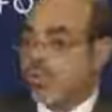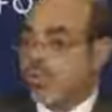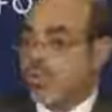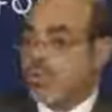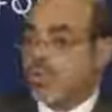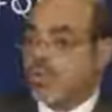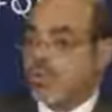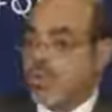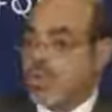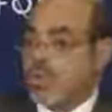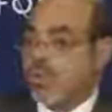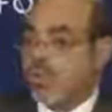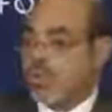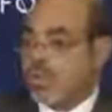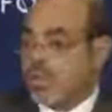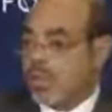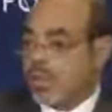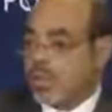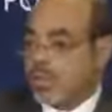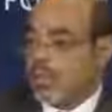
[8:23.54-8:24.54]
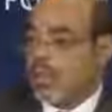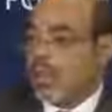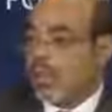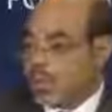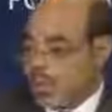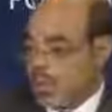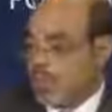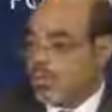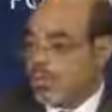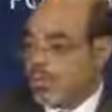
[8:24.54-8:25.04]
We used to own,
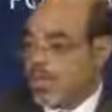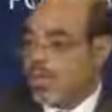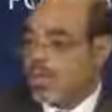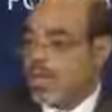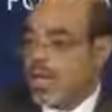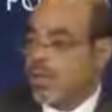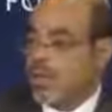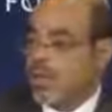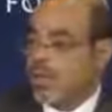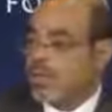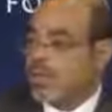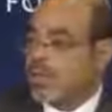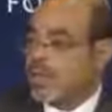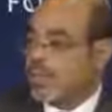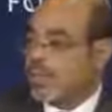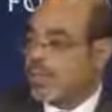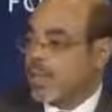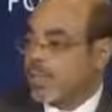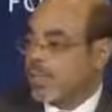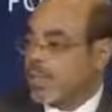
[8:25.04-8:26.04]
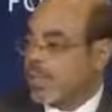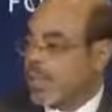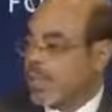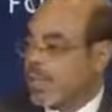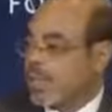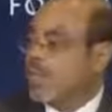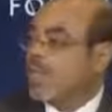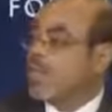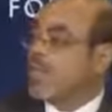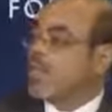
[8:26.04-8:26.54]
and we still own some
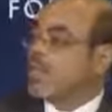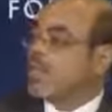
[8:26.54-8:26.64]
textiles.